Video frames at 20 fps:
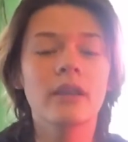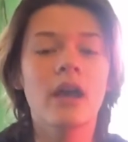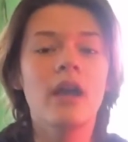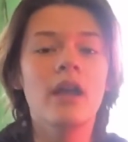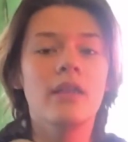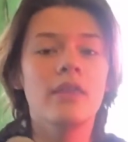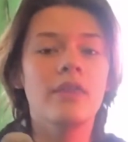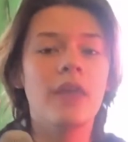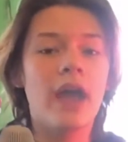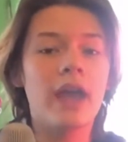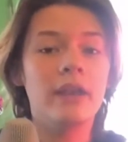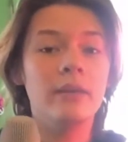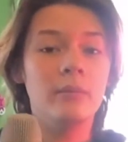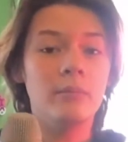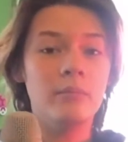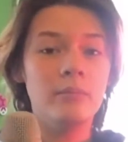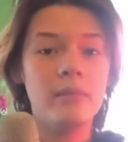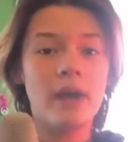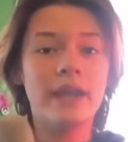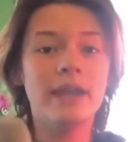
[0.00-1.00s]
that
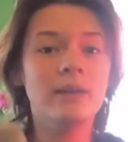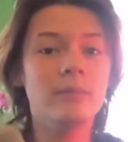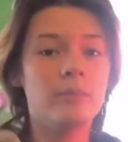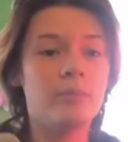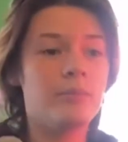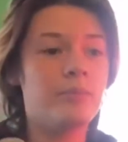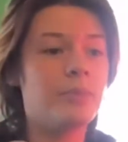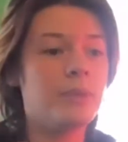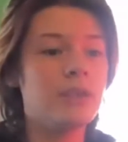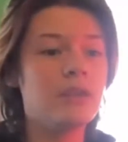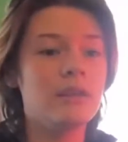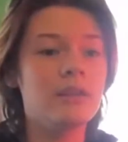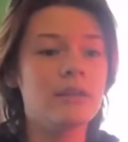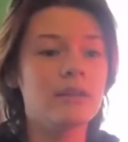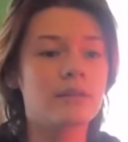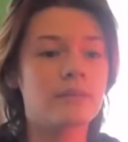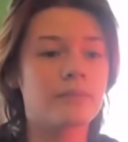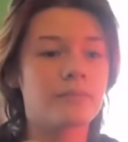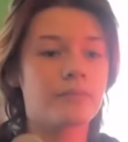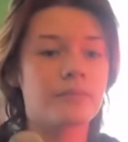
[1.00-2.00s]
might be
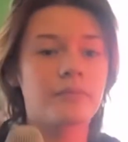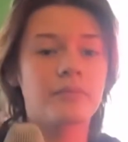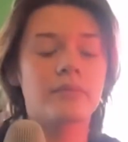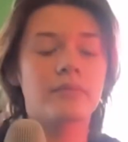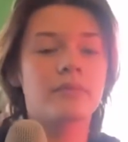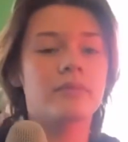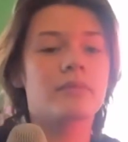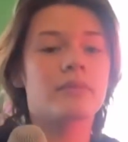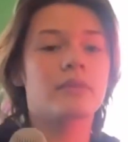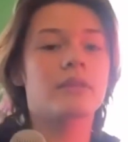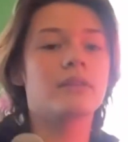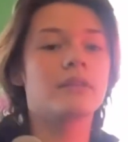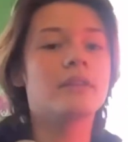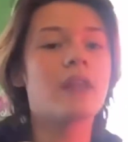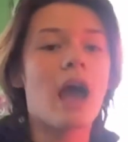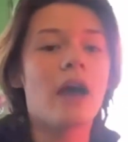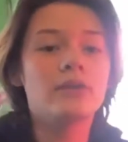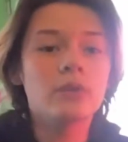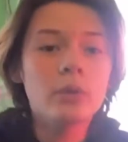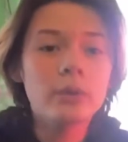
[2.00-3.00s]

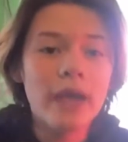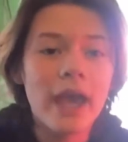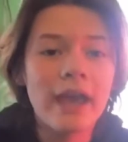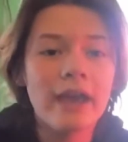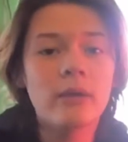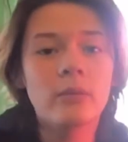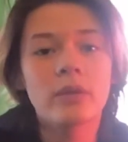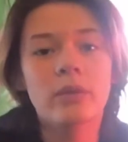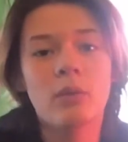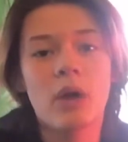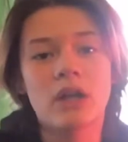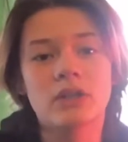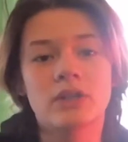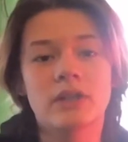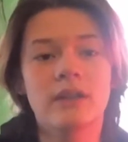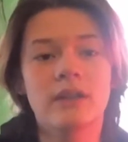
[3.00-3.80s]
not okay with watching this,